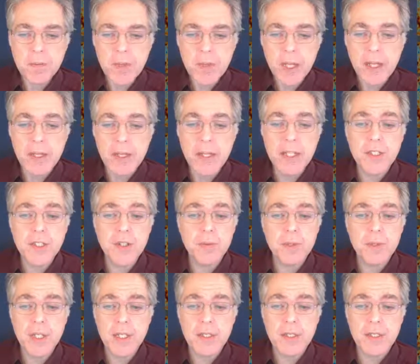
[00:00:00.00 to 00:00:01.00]

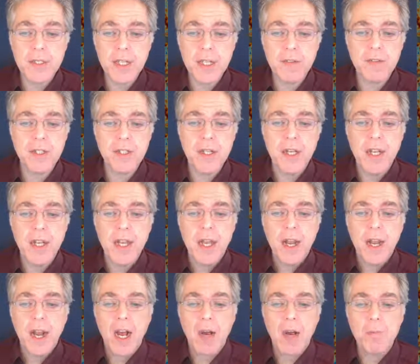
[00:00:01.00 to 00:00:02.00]
lithium-6 and 7
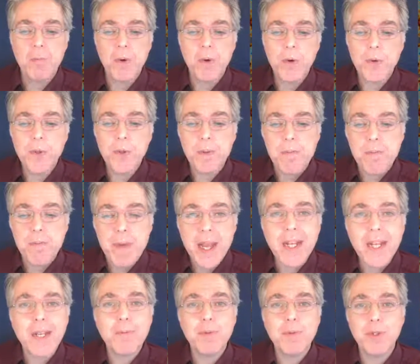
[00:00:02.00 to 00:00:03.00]
are both
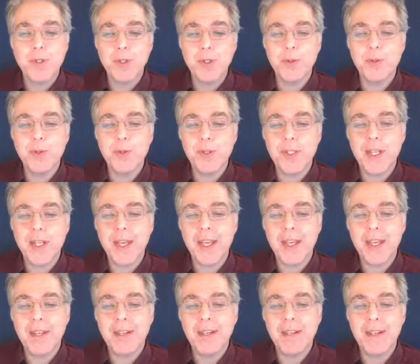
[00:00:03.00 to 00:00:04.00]
mainly produced
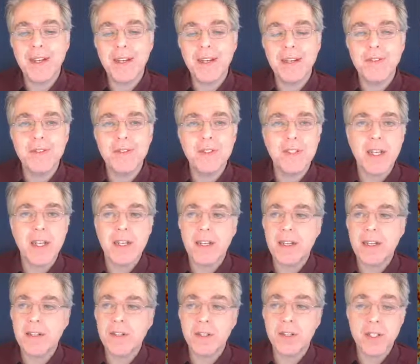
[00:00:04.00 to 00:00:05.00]
in
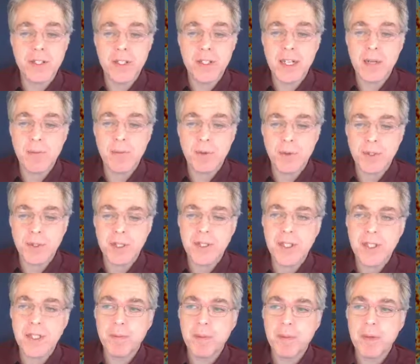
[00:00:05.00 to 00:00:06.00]
not in stellar
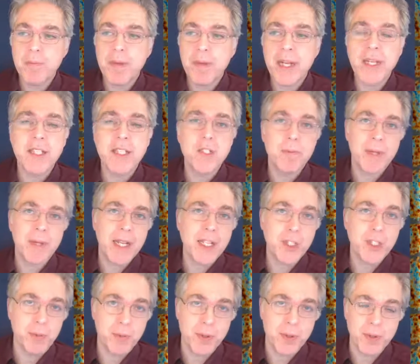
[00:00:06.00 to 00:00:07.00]
processes, but mainly in
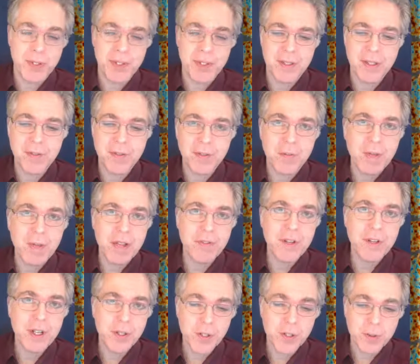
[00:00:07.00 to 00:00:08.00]
spallation processes from heavier
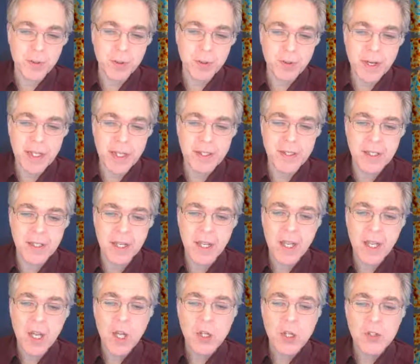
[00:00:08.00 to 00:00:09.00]
cosmic rays.
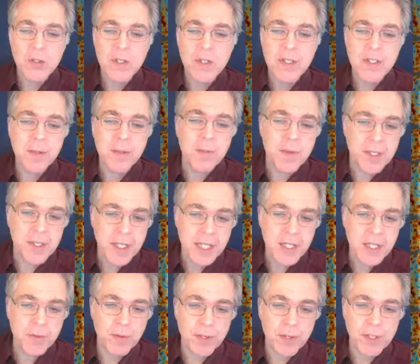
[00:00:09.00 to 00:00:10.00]
So lithium-6,
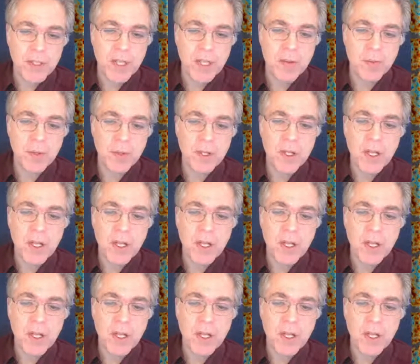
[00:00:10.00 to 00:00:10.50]
for example,